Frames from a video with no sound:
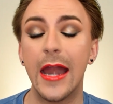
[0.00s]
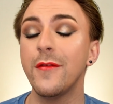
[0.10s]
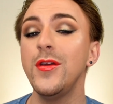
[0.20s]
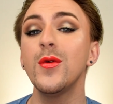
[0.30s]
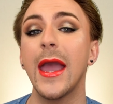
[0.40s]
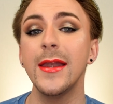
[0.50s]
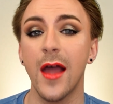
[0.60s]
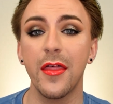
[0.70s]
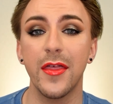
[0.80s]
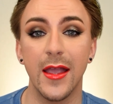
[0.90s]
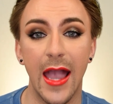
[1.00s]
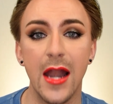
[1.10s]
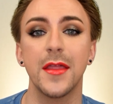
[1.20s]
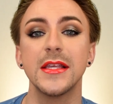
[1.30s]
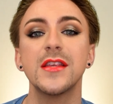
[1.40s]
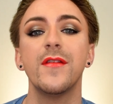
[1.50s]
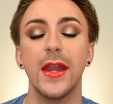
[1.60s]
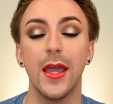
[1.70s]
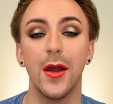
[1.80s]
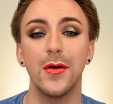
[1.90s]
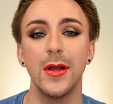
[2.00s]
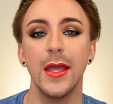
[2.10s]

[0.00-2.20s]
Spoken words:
And if you gain nothing out of this video,